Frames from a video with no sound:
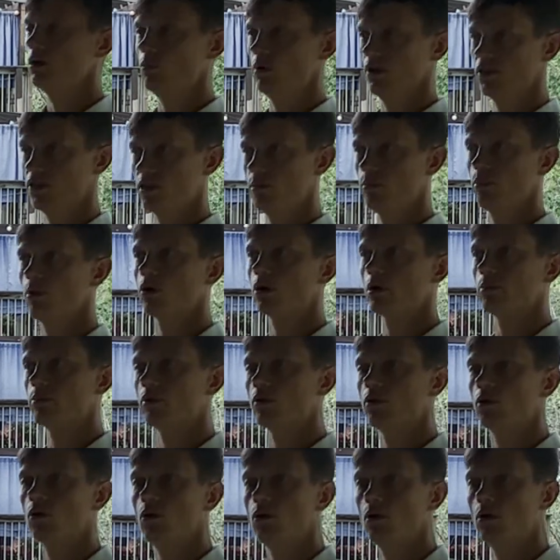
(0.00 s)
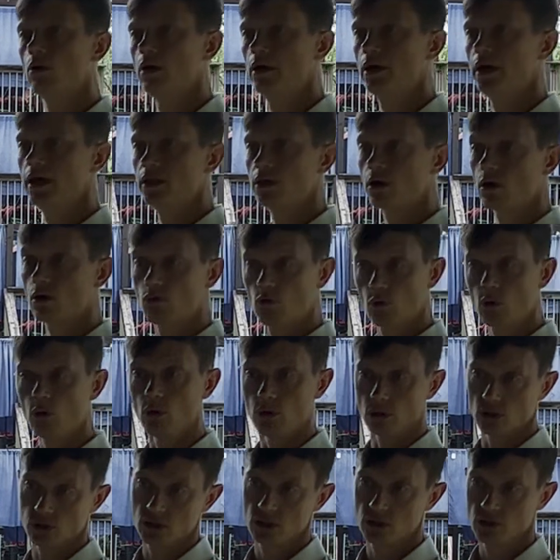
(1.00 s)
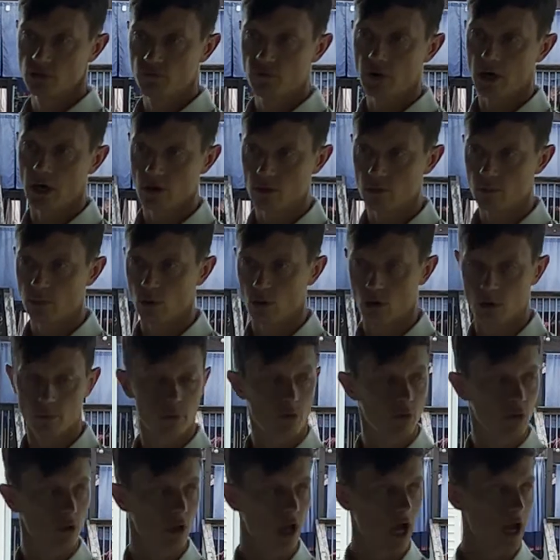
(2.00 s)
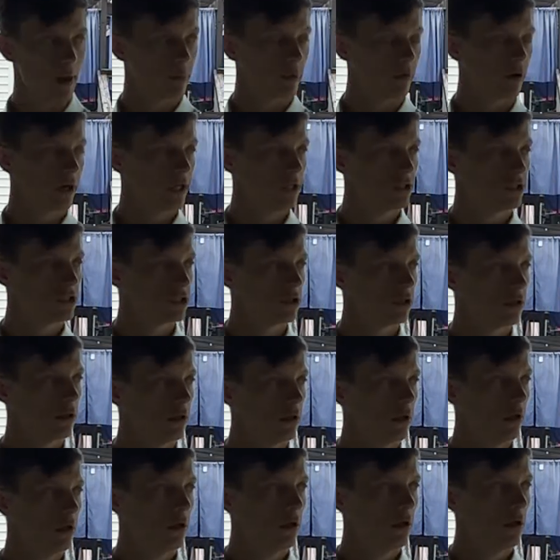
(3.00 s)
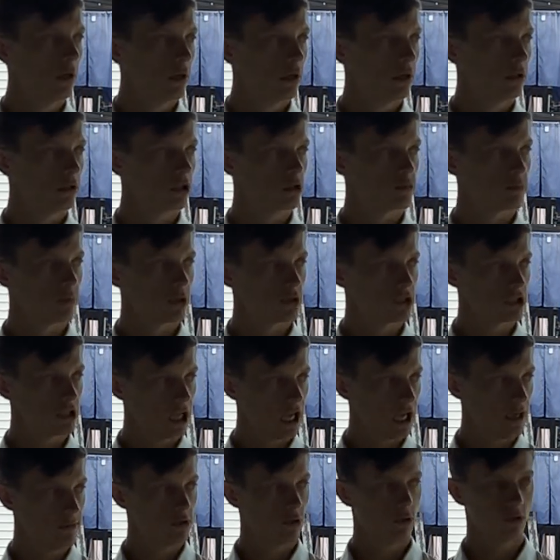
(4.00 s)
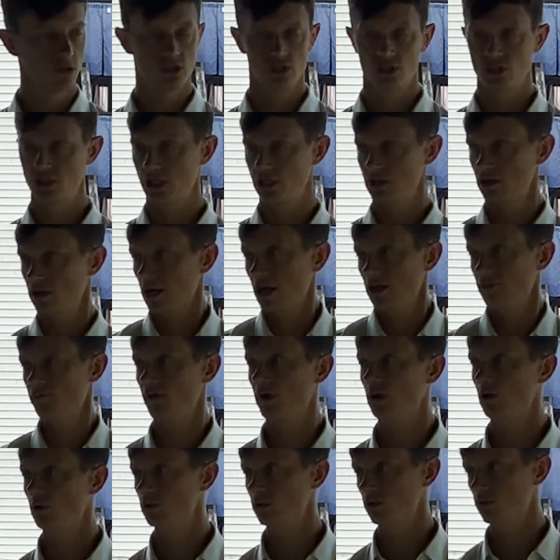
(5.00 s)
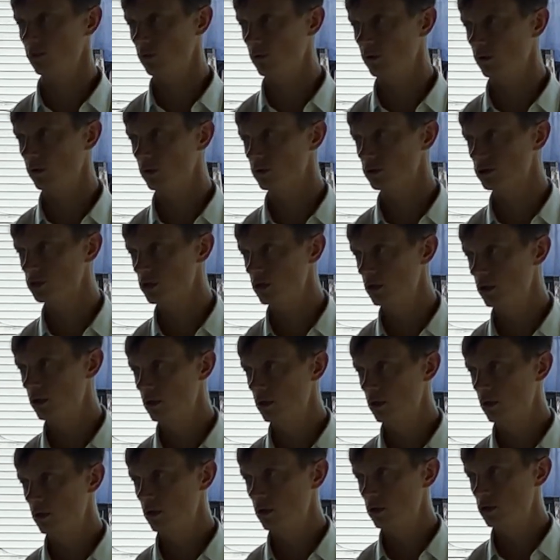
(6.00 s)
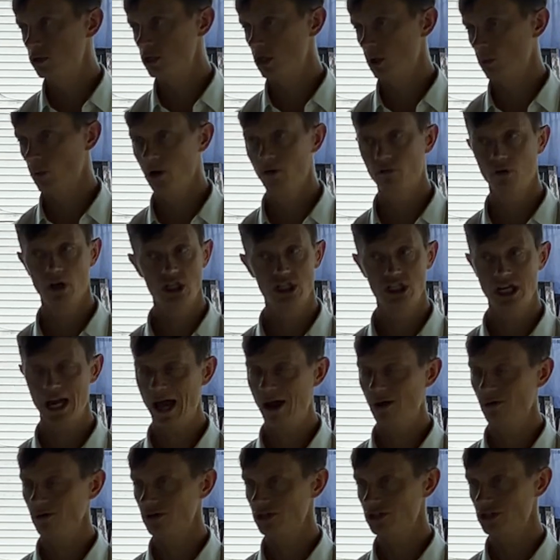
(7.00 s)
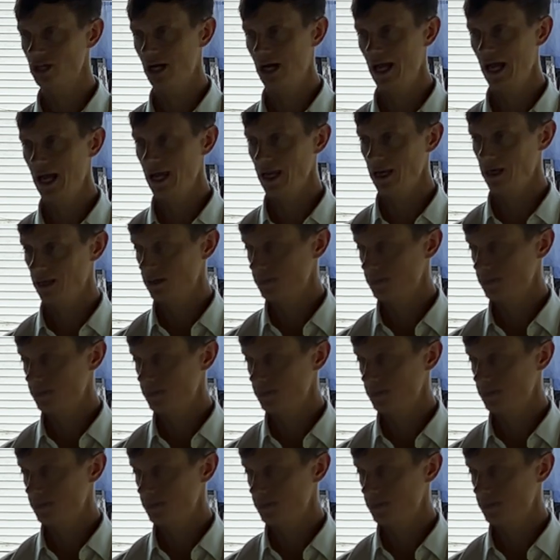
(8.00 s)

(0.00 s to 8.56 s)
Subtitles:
with the Board of Parole. And there are rules for how the Board of Parole operates. This person came to us and said they're not following the rules. So we reached out and said, hey,